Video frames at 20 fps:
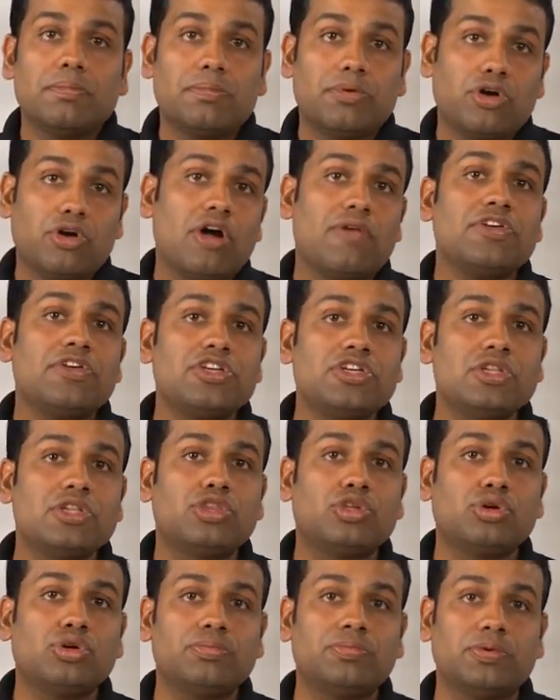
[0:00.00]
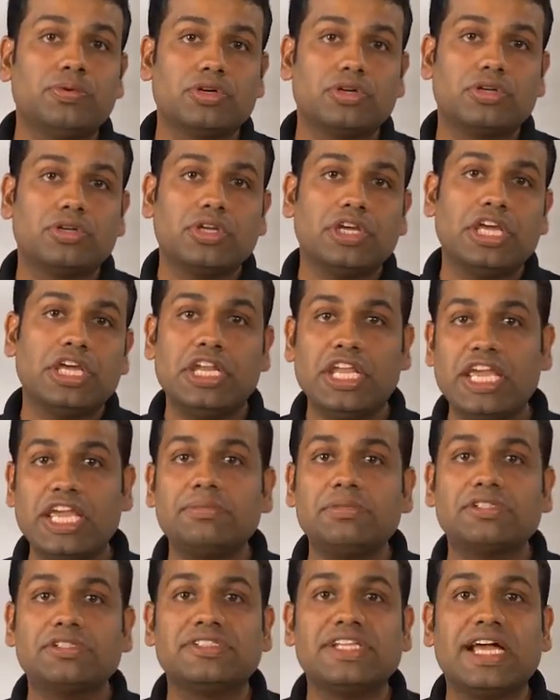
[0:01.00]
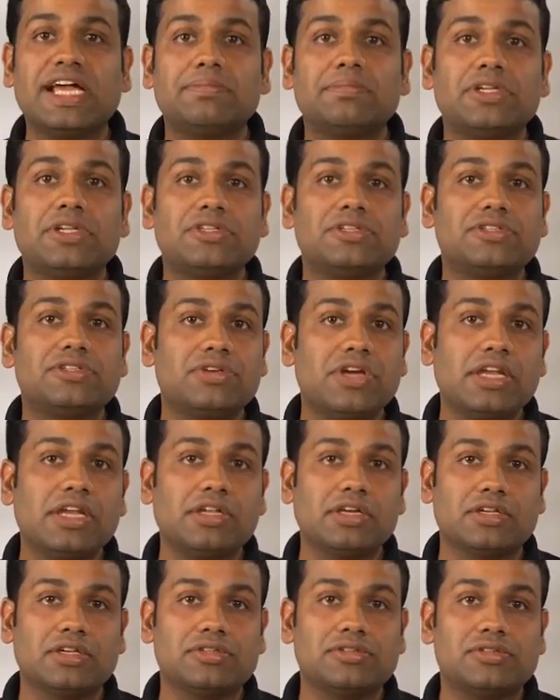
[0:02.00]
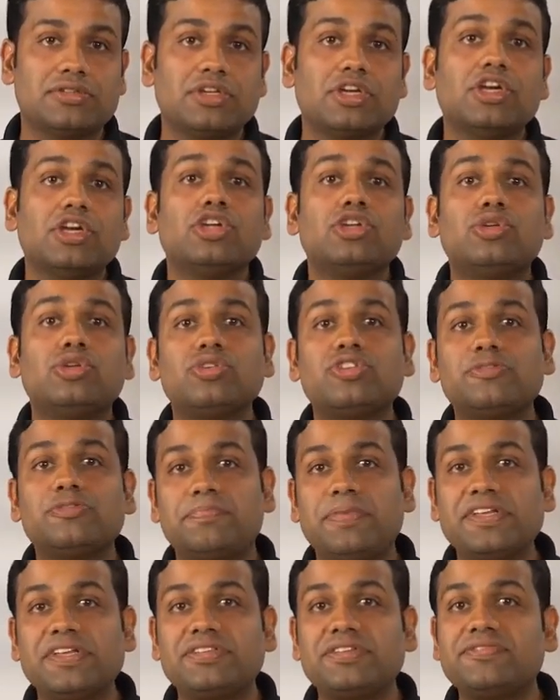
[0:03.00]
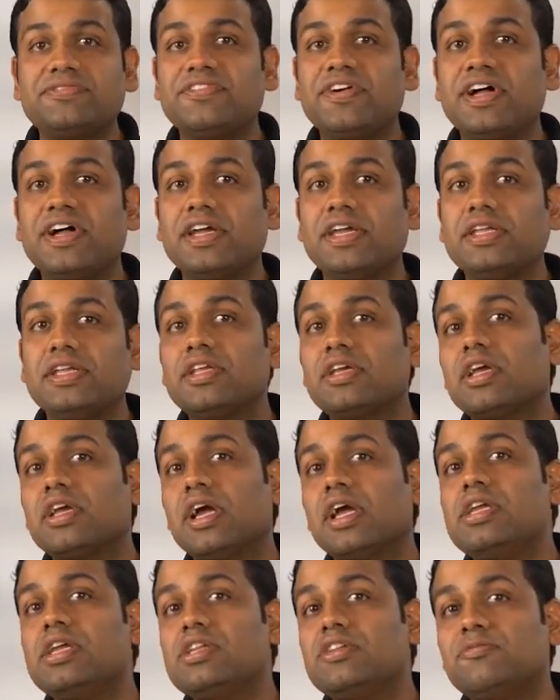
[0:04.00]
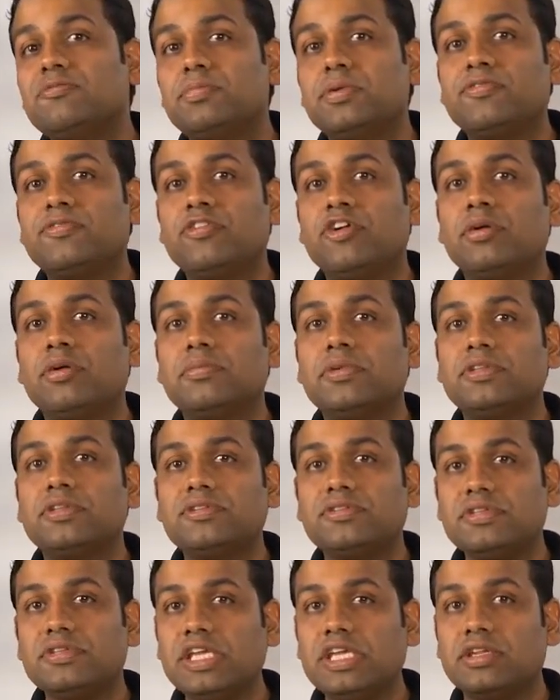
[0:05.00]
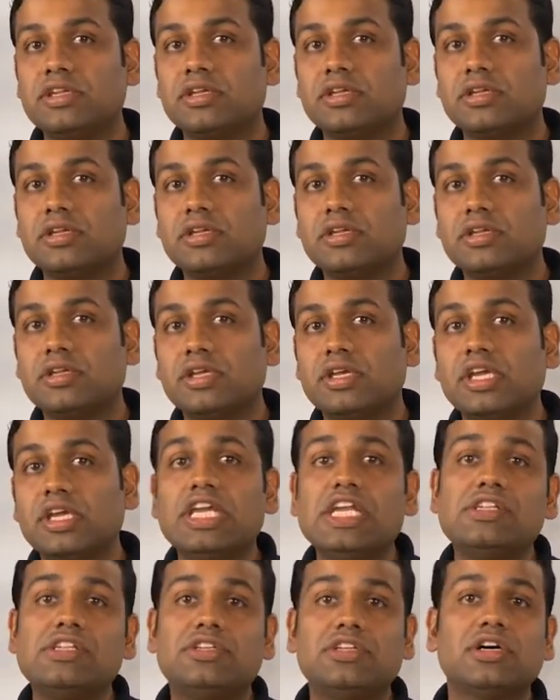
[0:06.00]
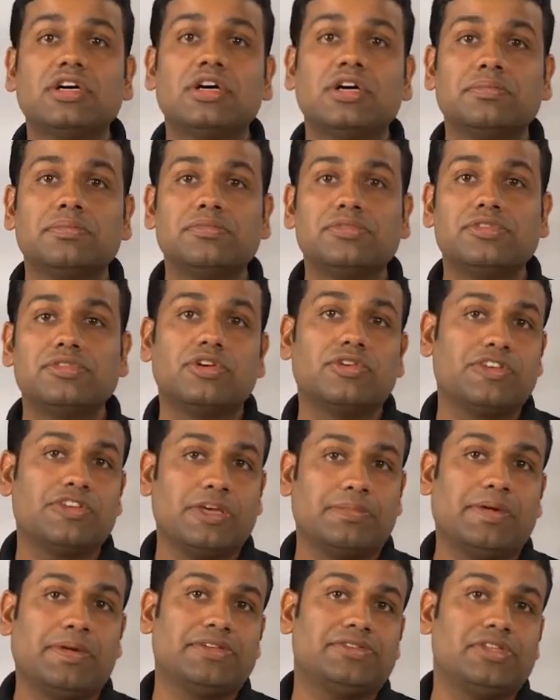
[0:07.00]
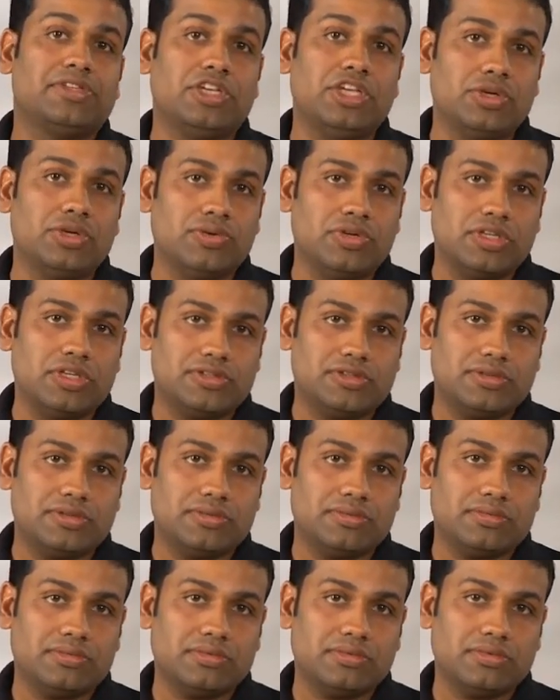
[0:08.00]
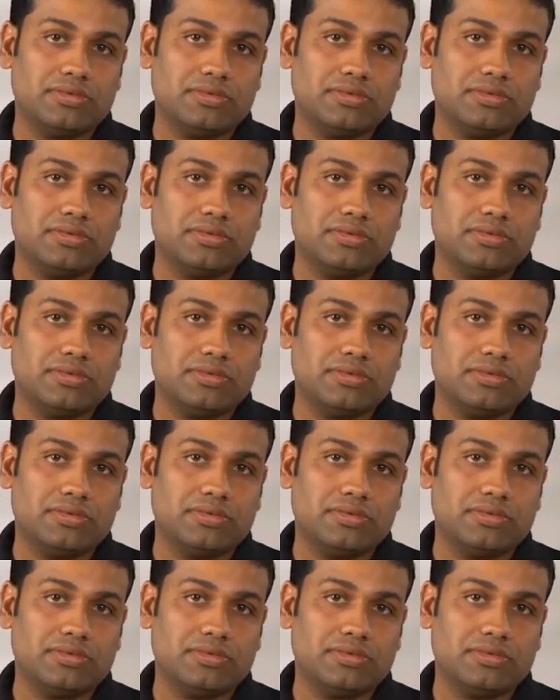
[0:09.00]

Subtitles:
Provision throughput enables administrators to specify the kind of performance needed in terms of capacity units.